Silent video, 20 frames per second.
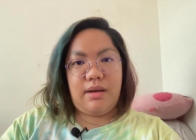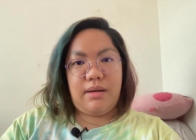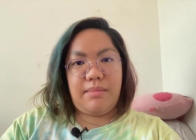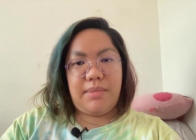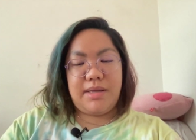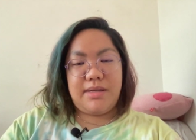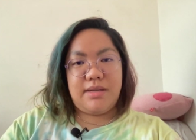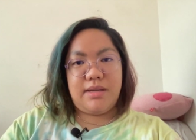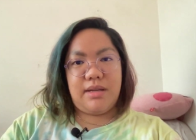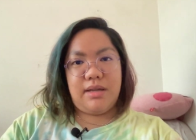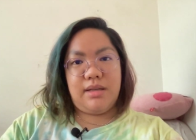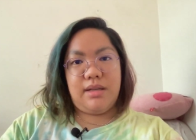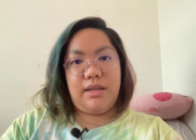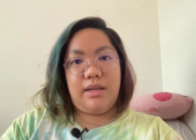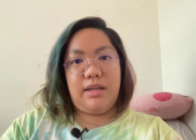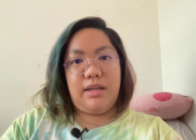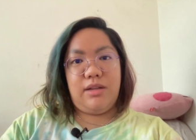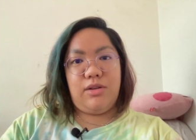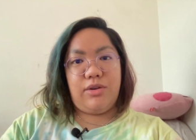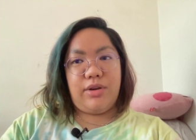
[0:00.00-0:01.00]

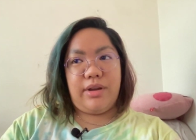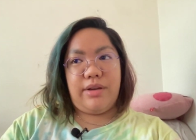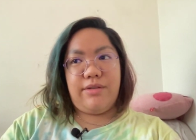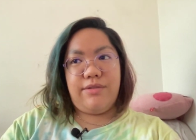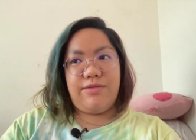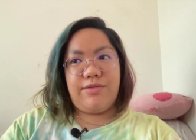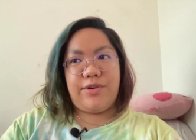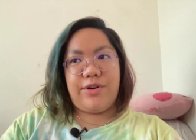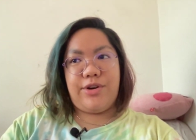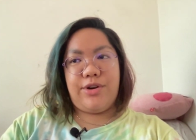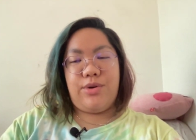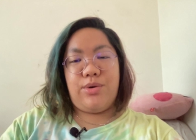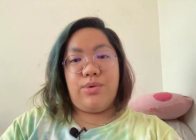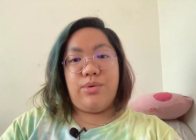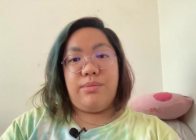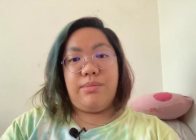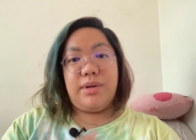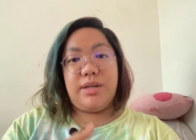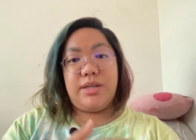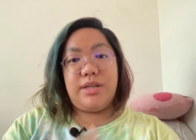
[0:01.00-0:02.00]
basically looking for your
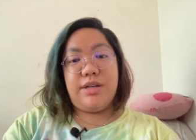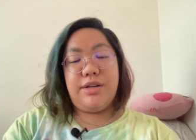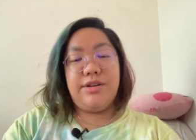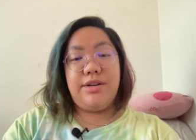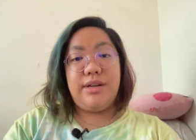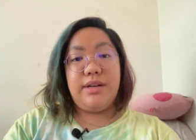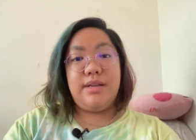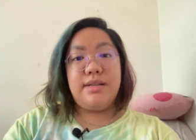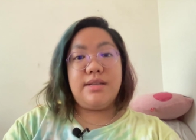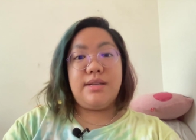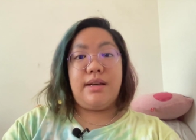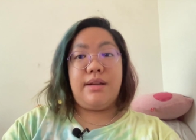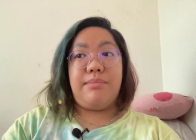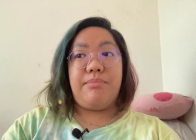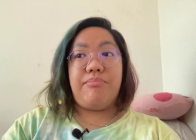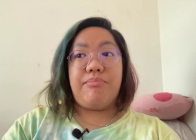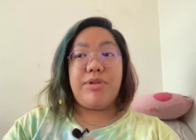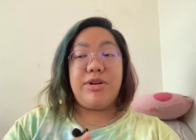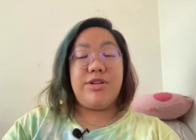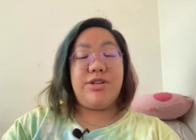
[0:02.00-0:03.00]
own materials and
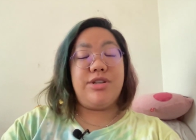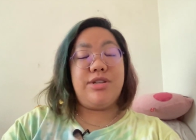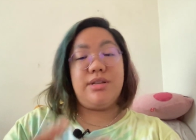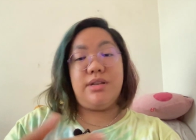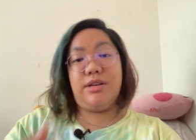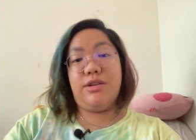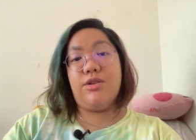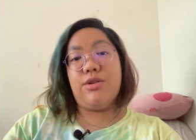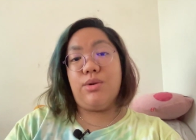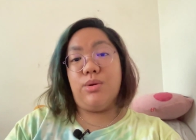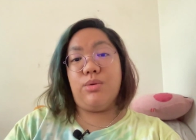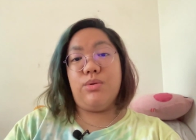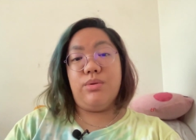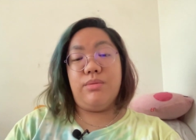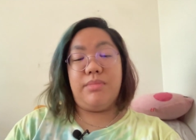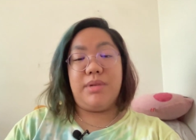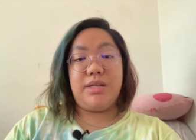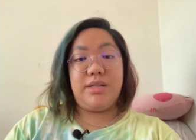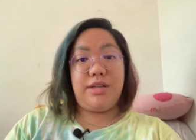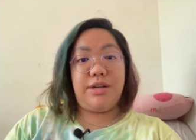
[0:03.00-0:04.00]
purchasing your
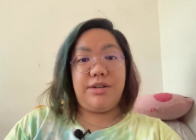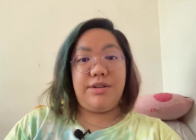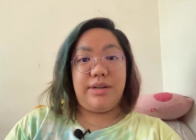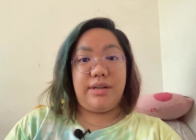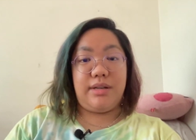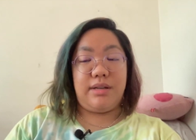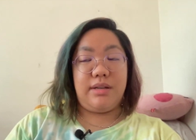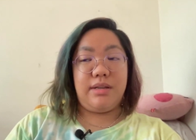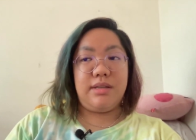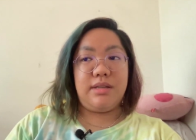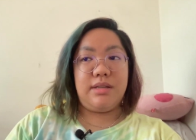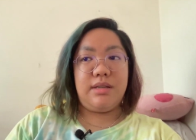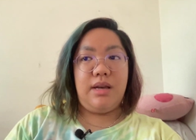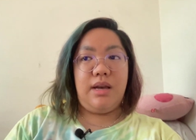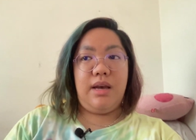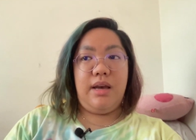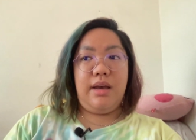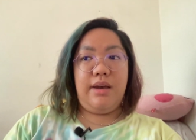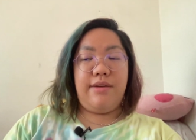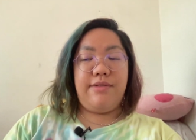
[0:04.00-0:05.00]
own materials
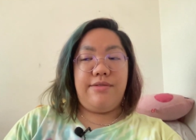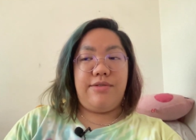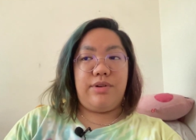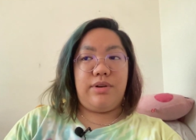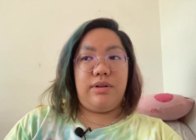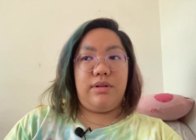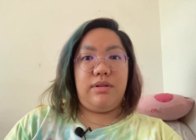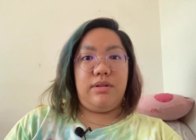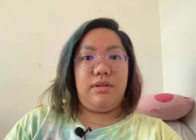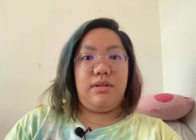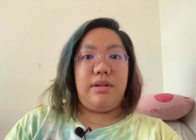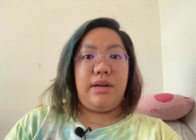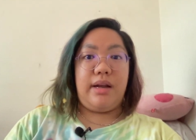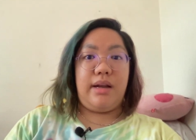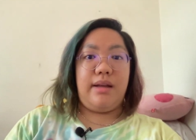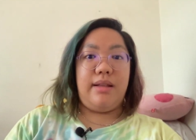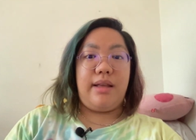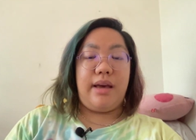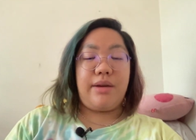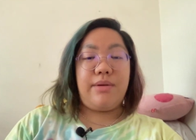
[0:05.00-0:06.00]
for
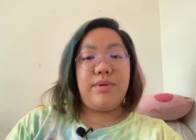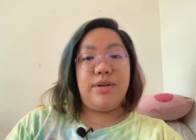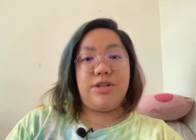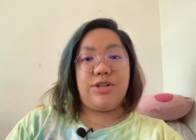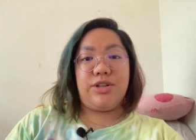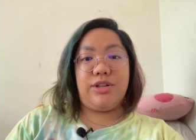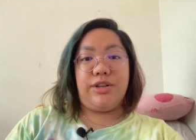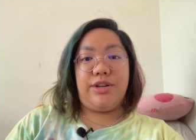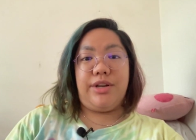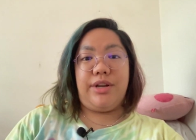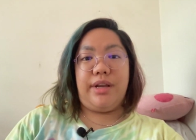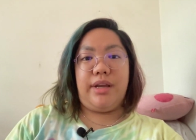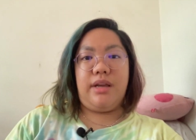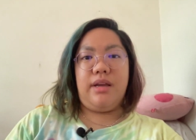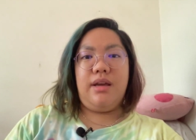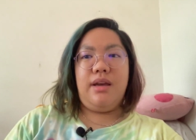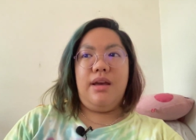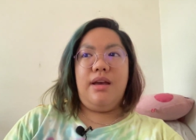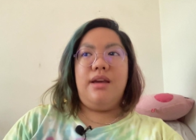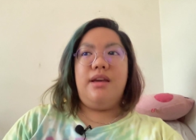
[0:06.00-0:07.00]
language learning,
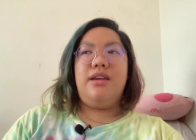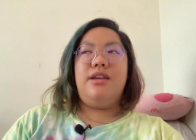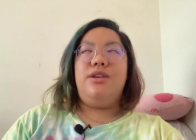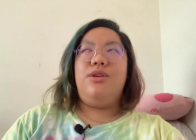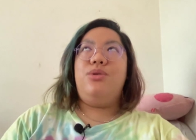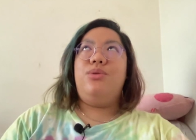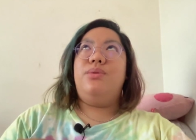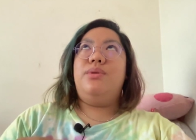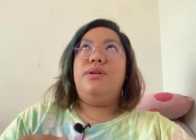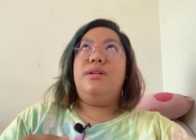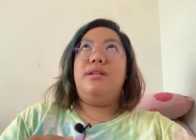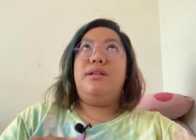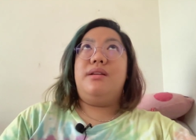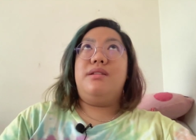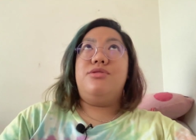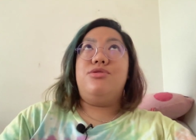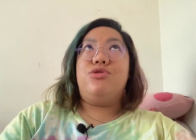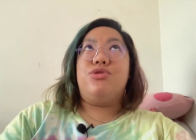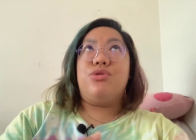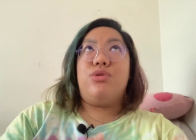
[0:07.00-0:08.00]
you will
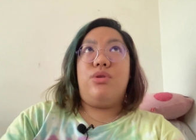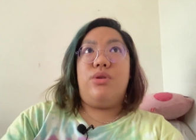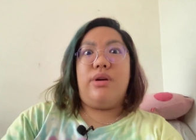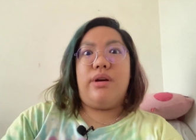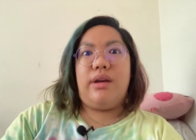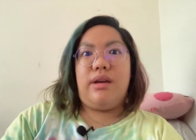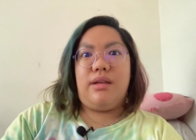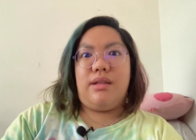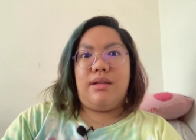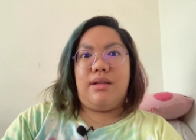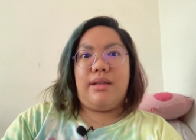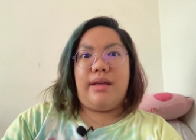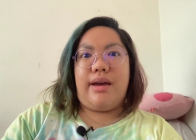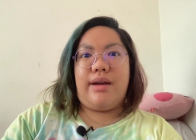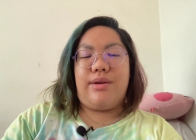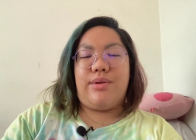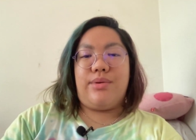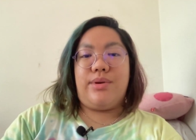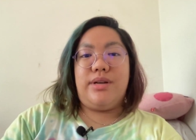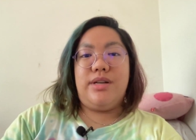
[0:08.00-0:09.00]
enjoy the
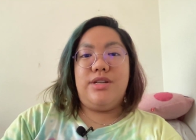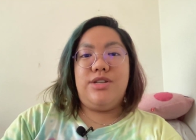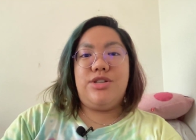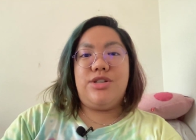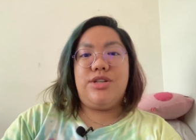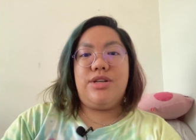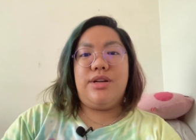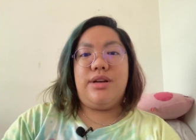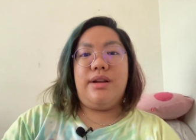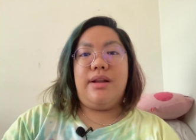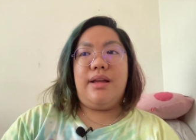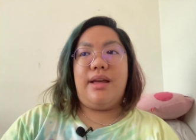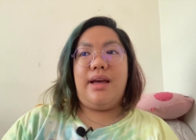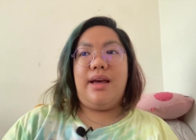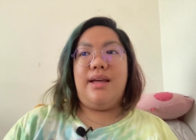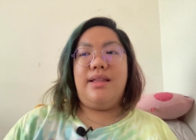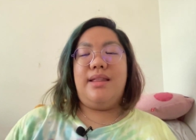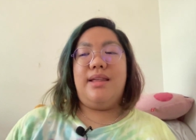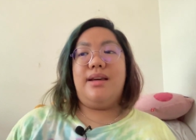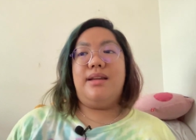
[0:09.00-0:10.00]
language
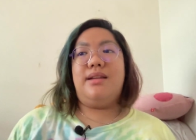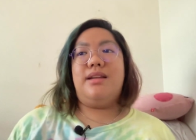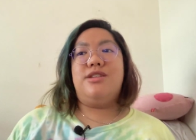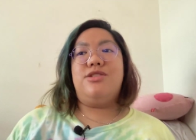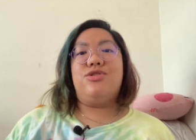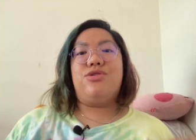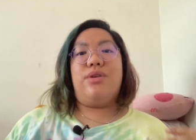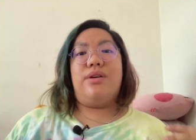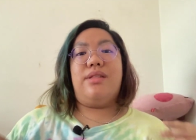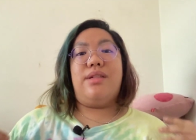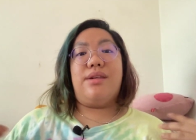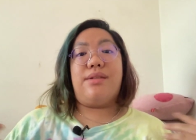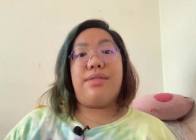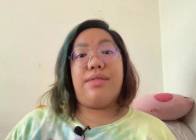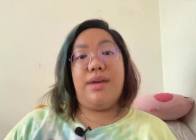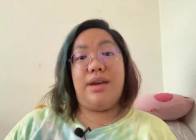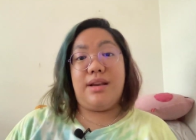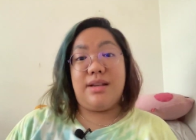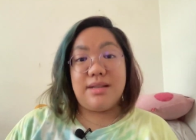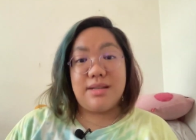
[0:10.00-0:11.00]
and then enjoy the
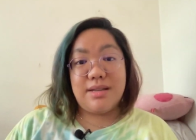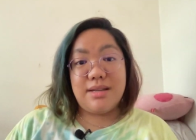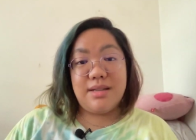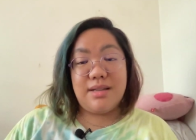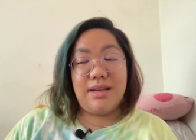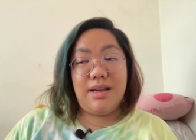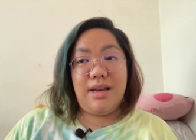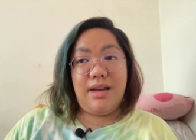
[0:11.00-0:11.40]
things.